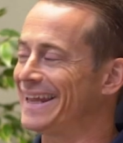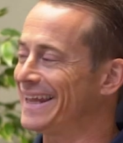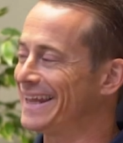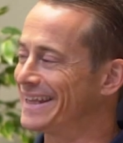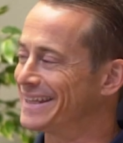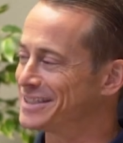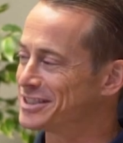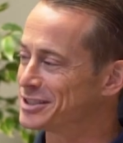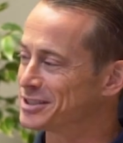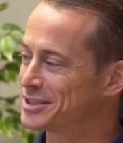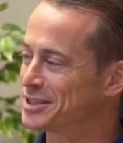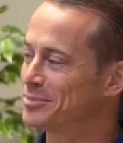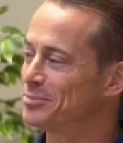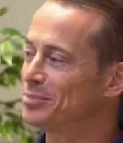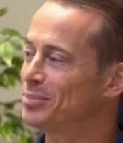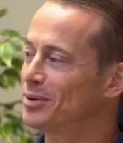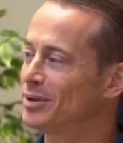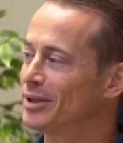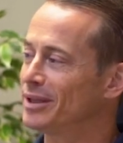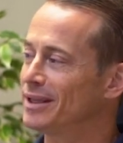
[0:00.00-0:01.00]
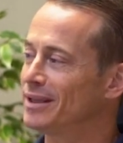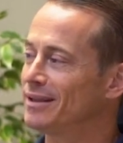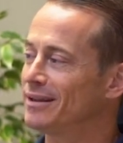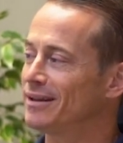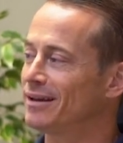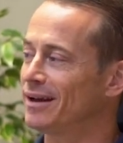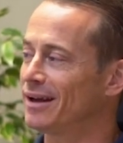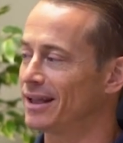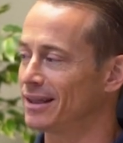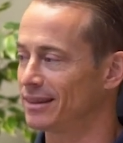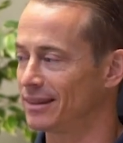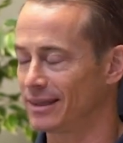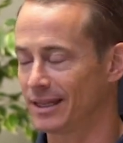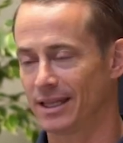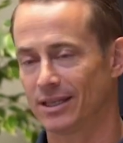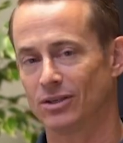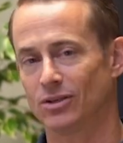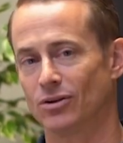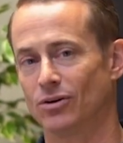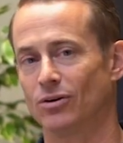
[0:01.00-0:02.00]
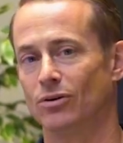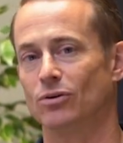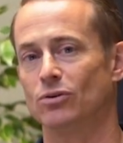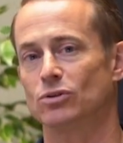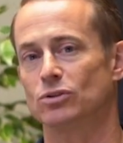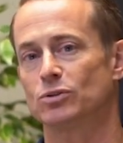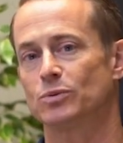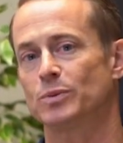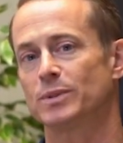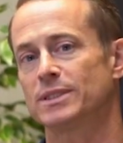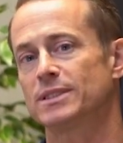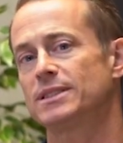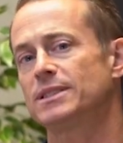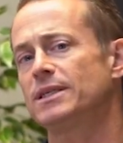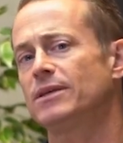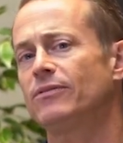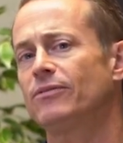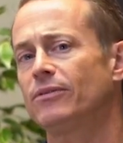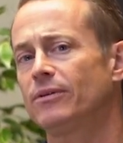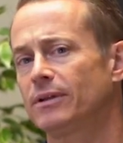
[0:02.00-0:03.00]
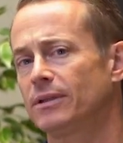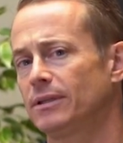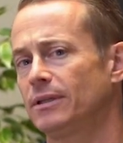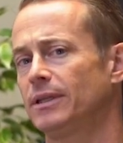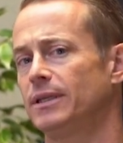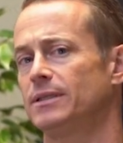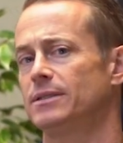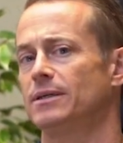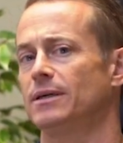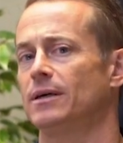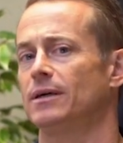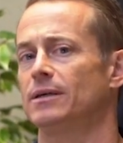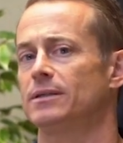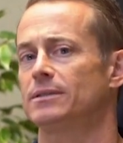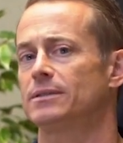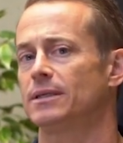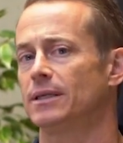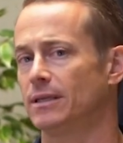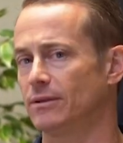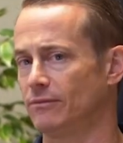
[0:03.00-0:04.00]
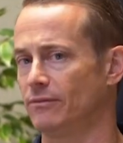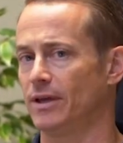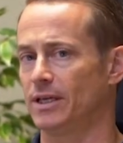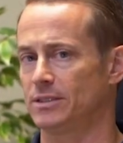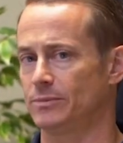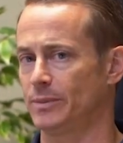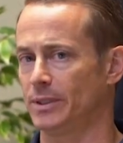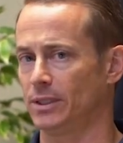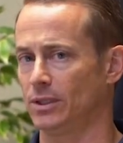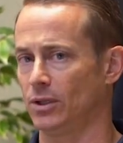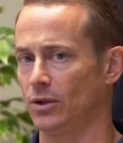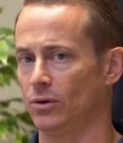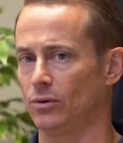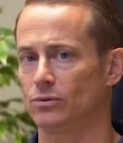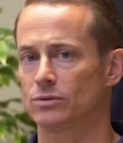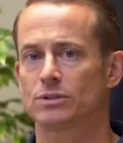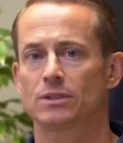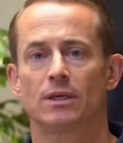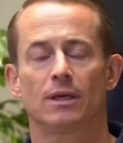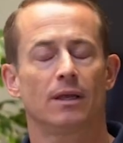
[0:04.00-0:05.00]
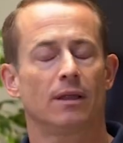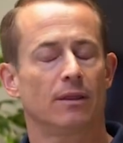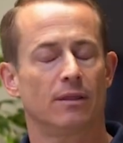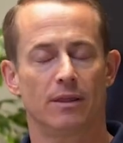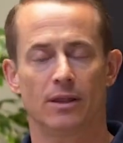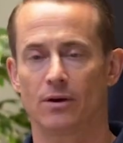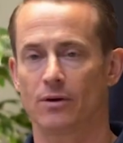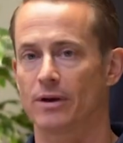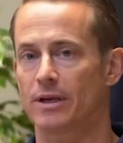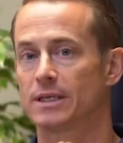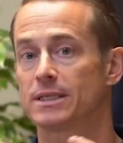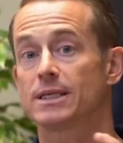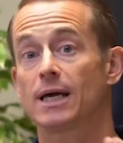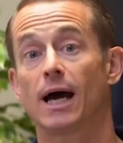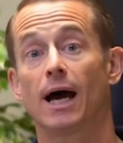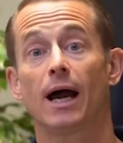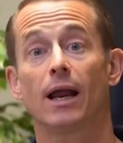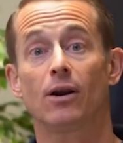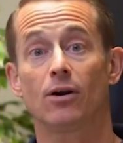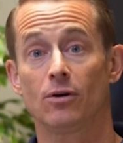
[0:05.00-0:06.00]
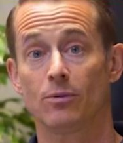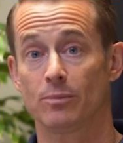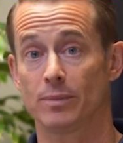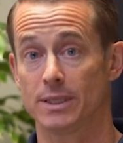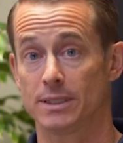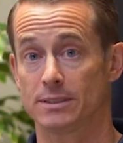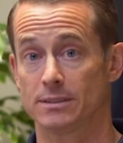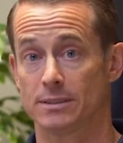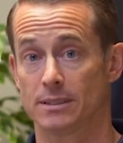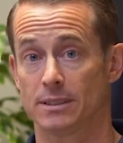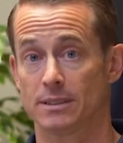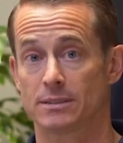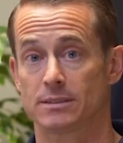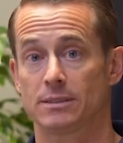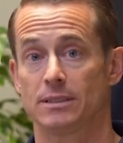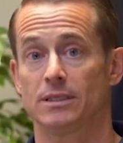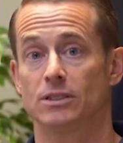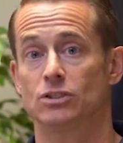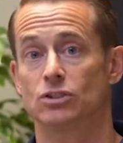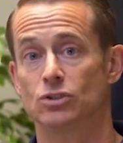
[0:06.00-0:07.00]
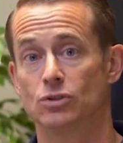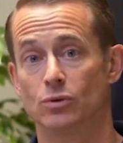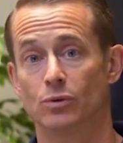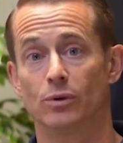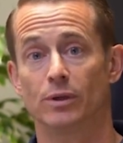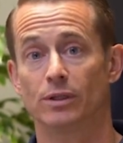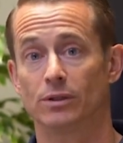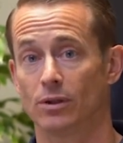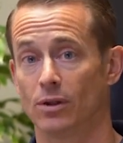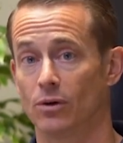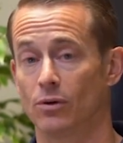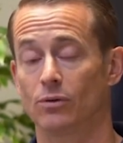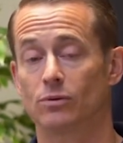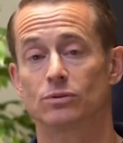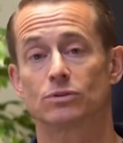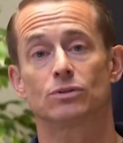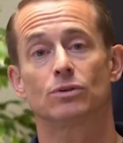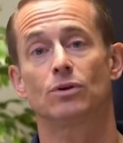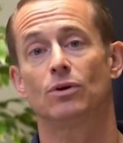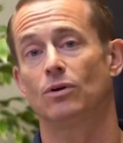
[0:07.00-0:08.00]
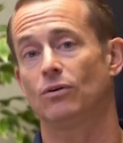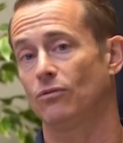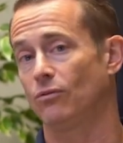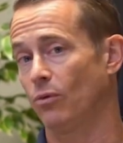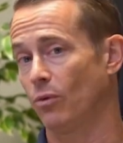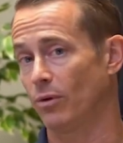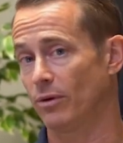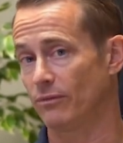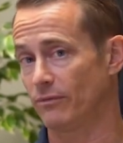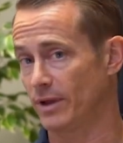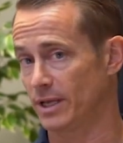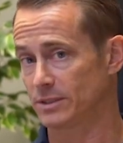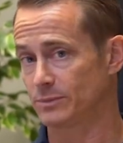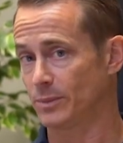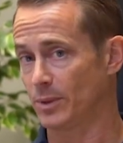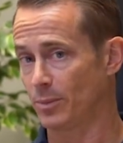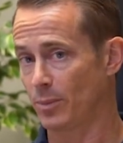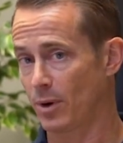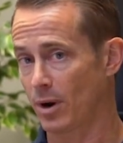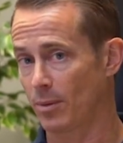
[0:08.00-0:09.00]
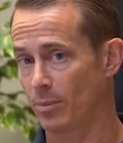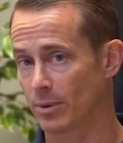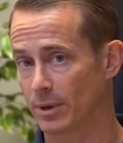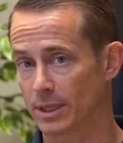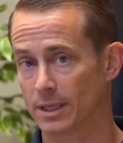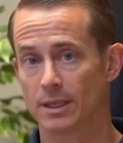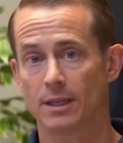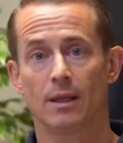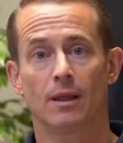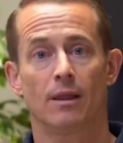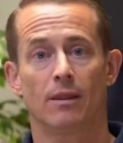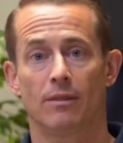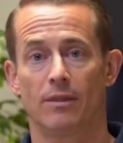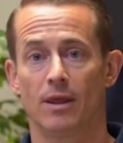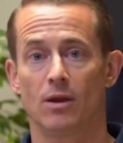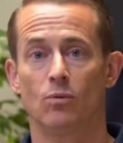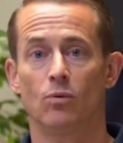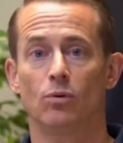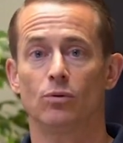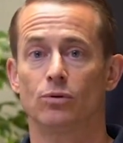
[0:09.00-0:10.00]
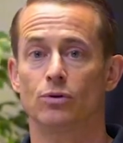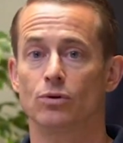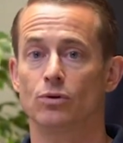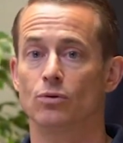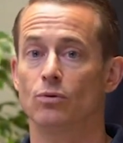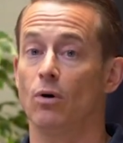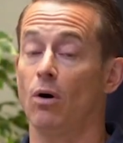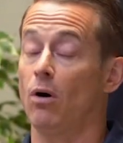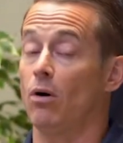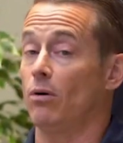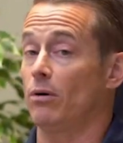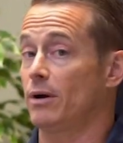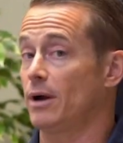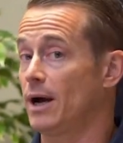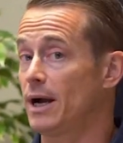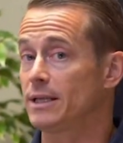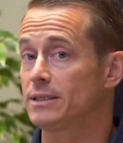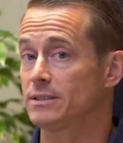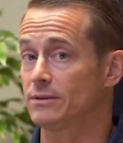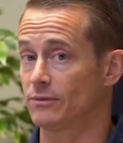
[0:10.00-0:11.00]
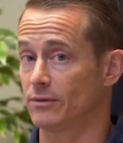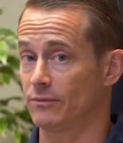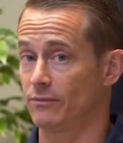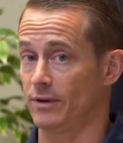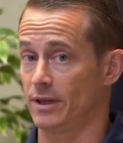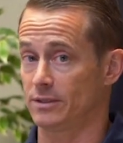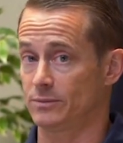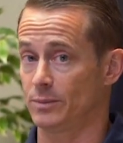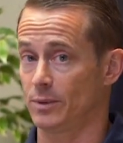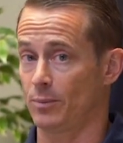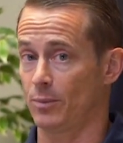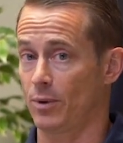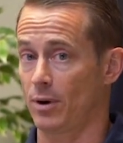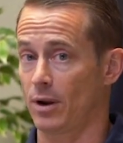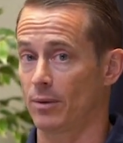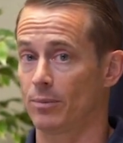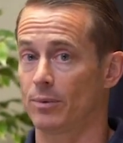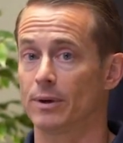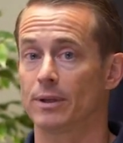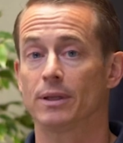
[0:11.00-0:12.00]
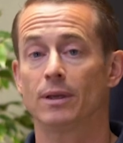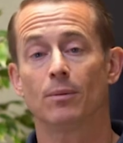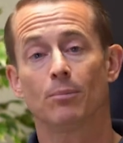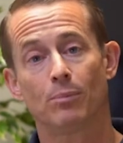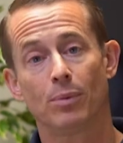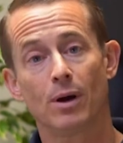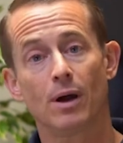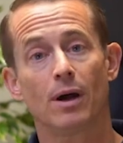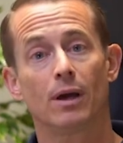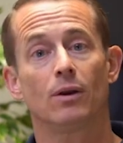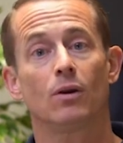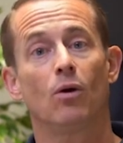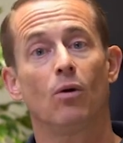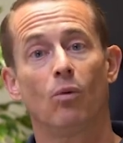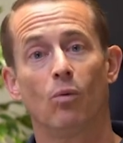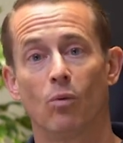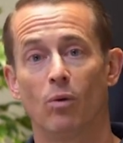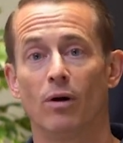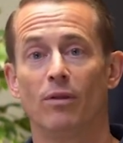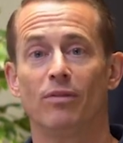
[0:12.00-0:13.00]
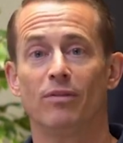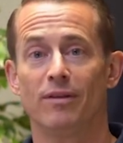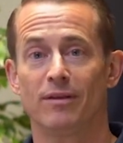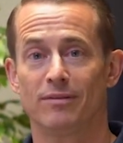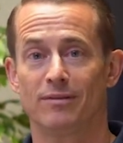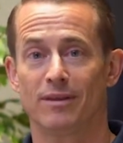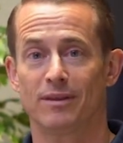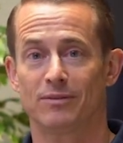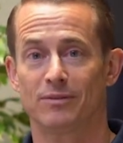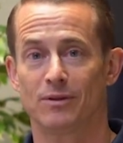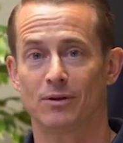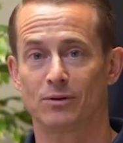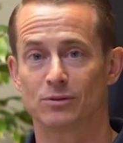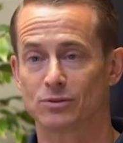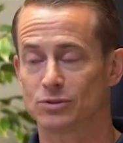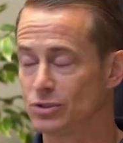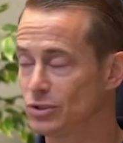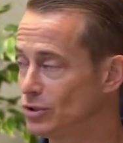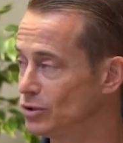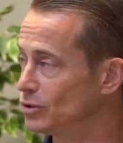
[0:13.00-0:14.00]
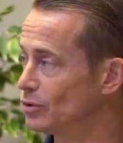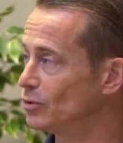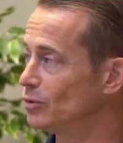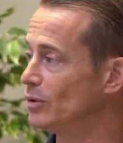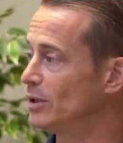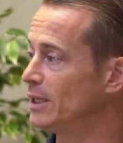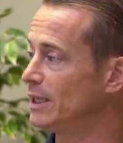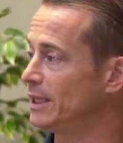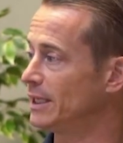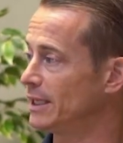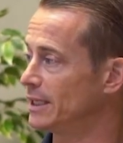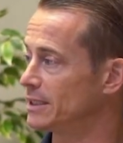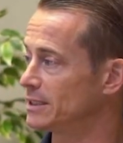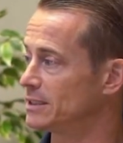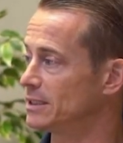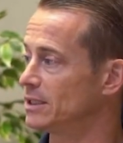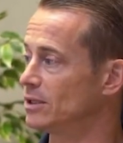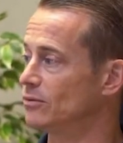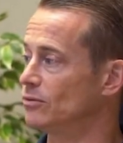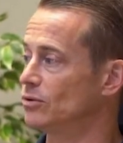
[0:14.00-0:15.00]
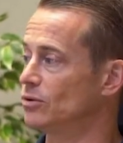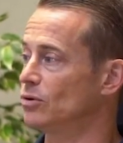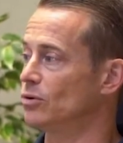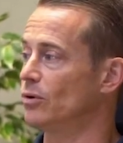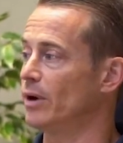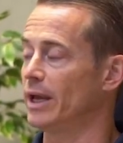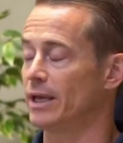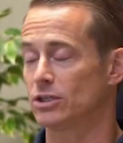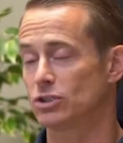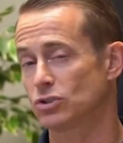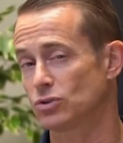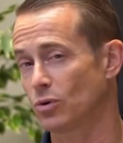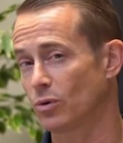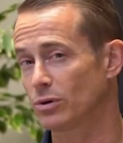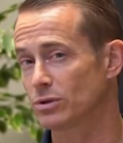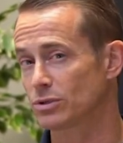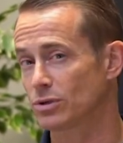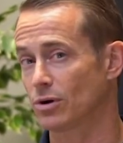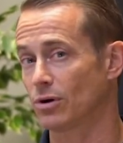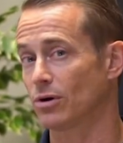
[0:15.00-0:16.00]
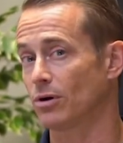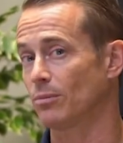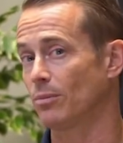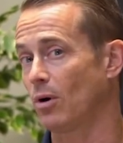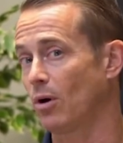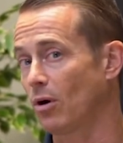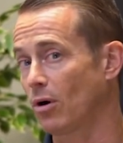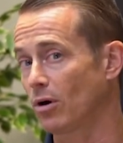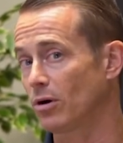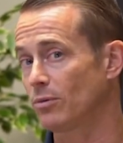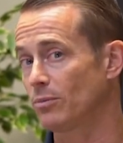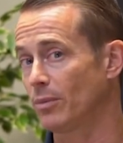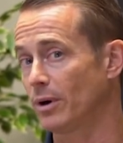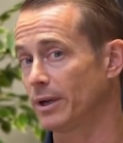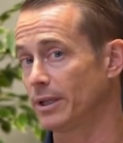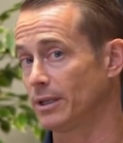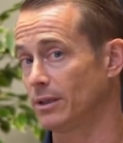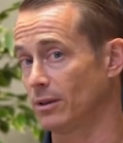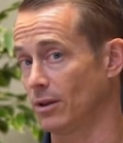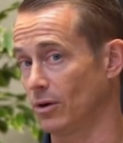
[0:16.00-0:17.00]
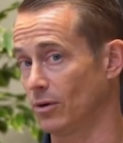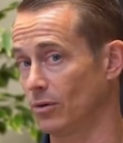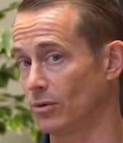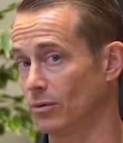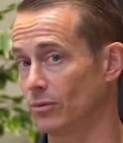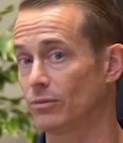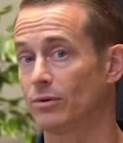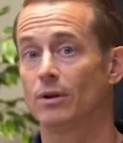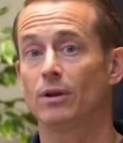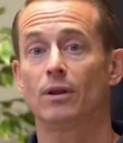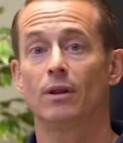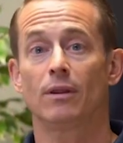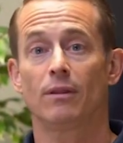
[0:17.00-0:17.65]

It's simply a lender who specifically does investment loans. Their entire business is doing loans for investment property. They will do all kinds of investment property, but one thing that they'll do is give you a short-term hard money loan